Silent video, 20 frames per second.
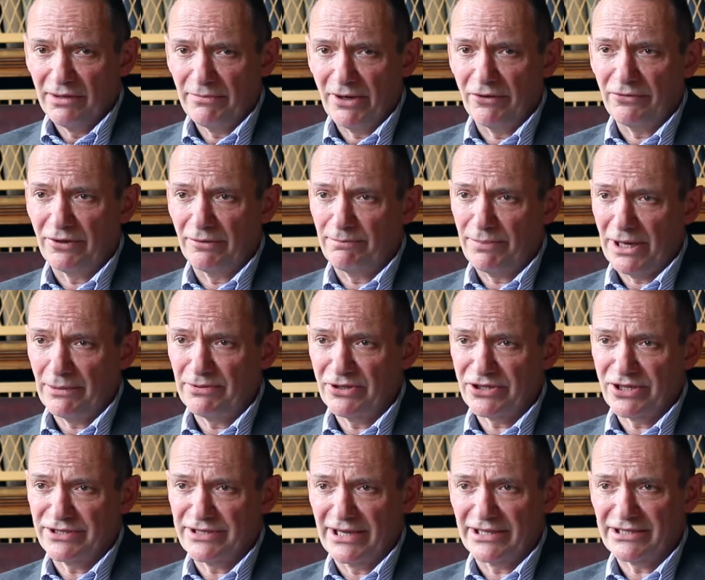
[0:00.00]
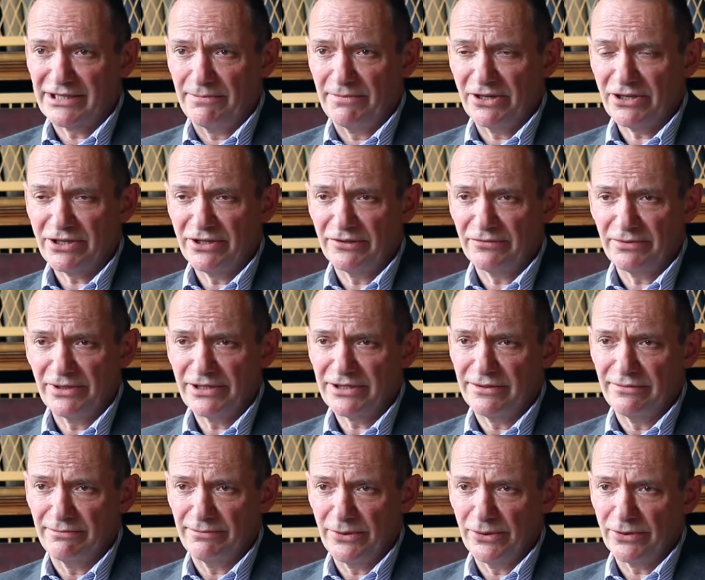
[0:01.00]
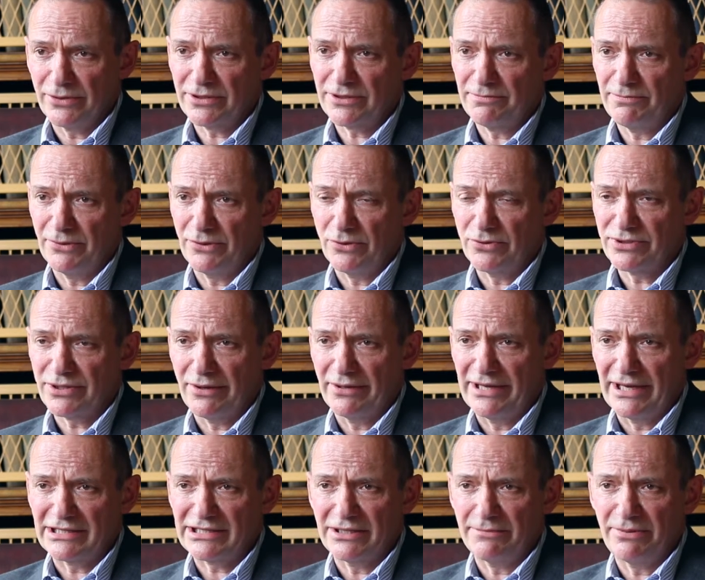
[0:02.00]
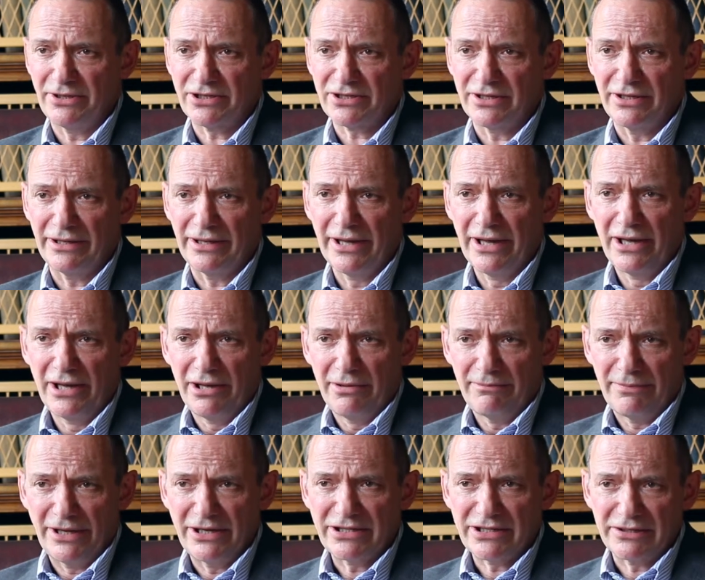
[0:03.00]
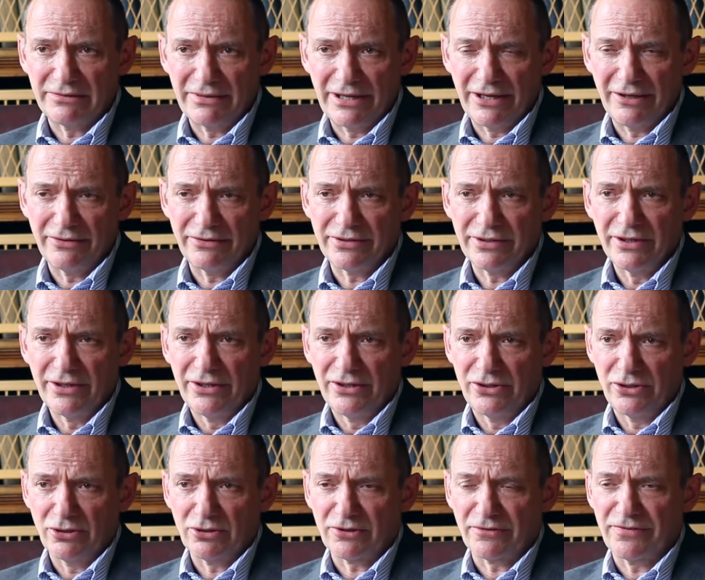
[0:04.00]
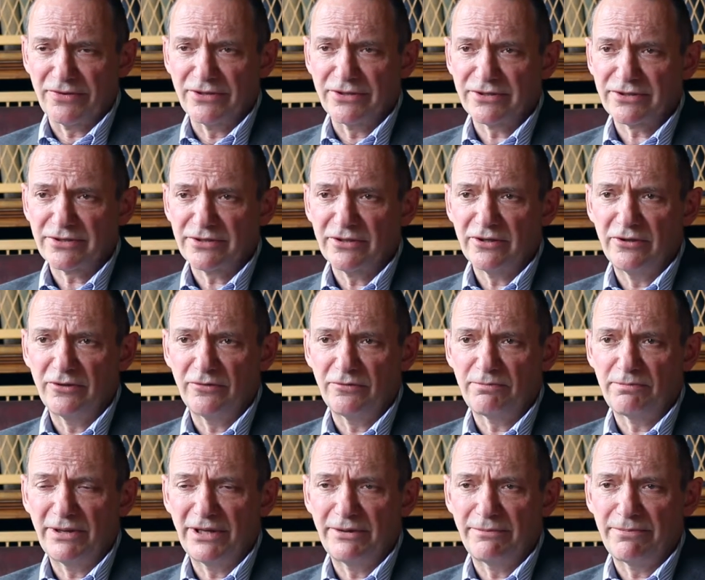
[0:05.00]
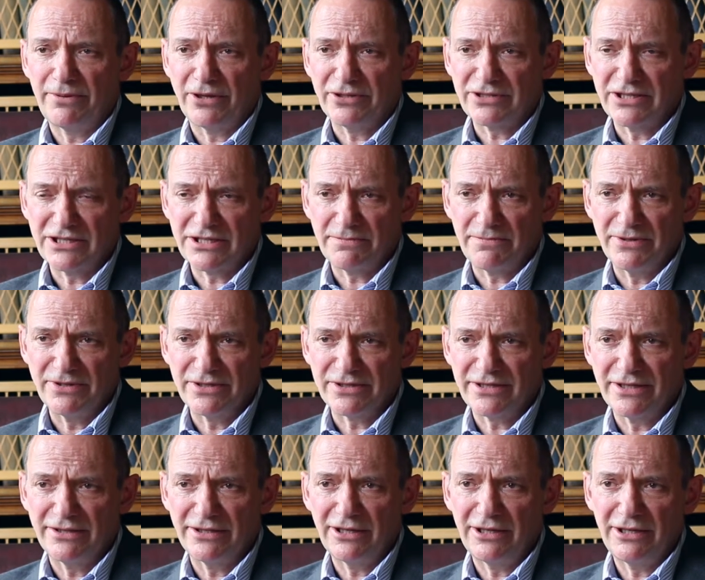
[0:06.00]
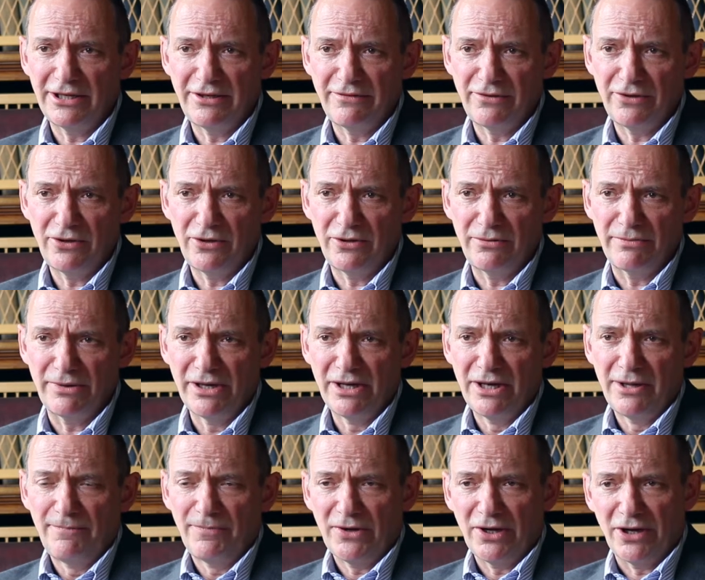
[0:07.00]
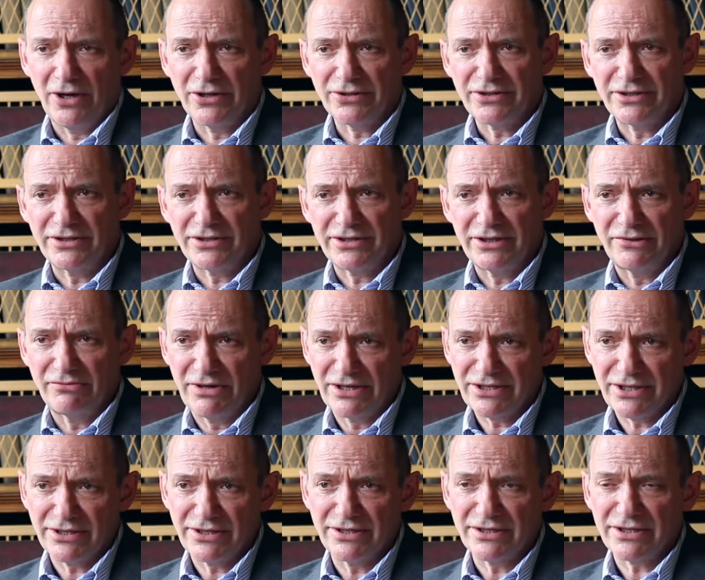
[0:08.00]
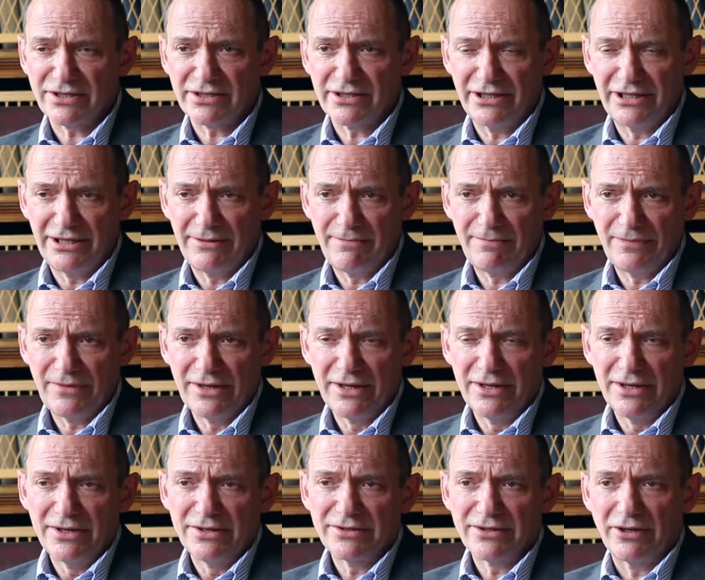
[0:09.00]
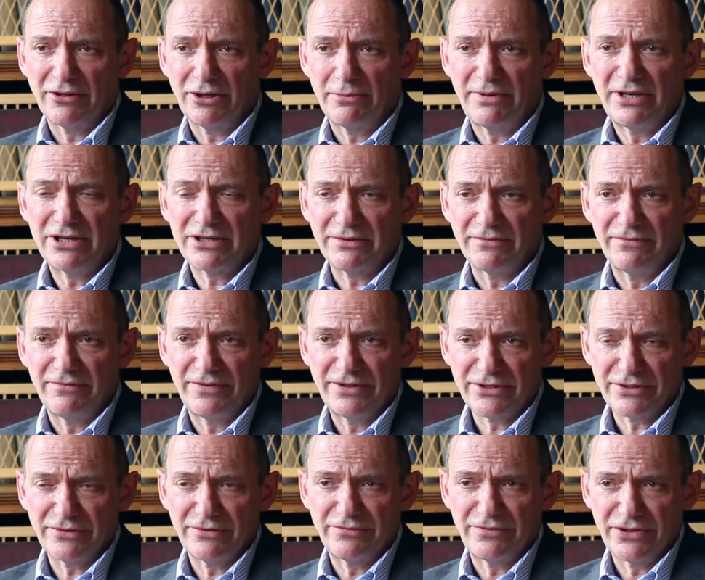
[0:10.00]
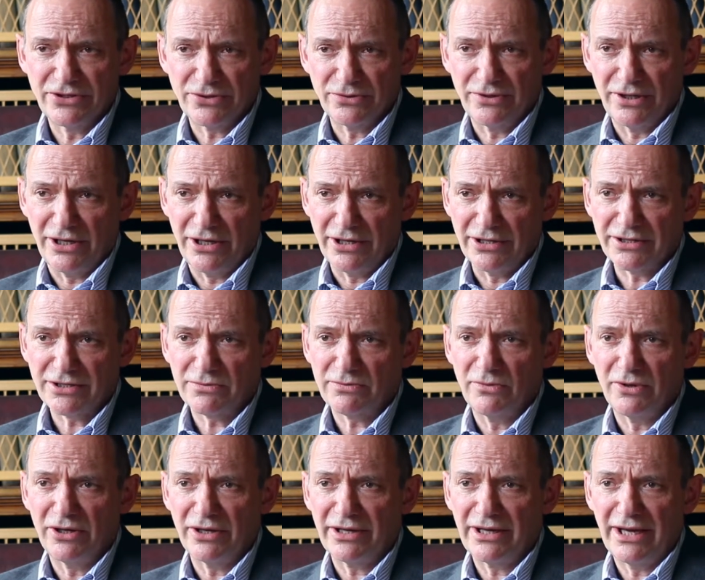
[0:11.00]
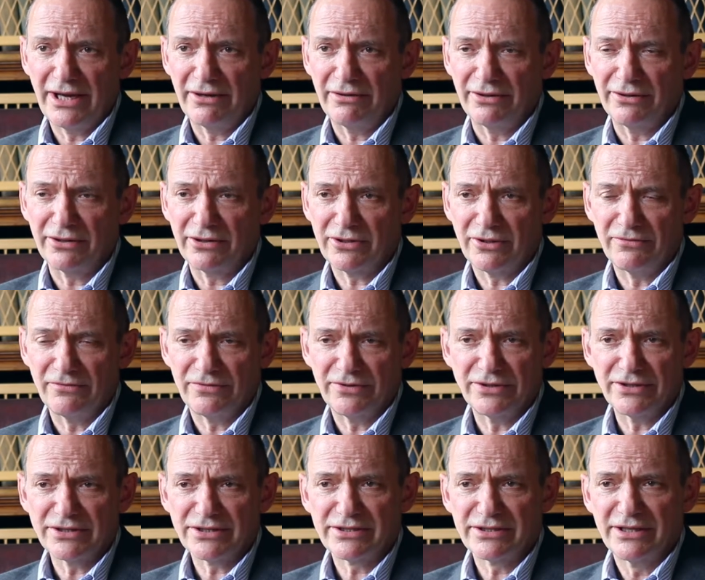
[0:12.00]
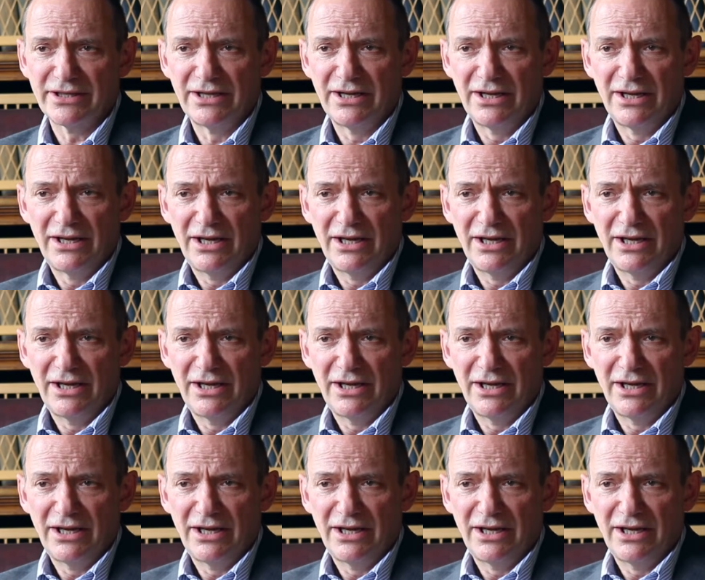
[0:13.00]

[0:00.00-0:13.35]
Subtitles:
both a publisher's exhibition of recent books, but also an exhibition based around geographers who've been participants in the Leverhulme Artist in Residence Scheme. So there'll be some visual arts work here at the conference.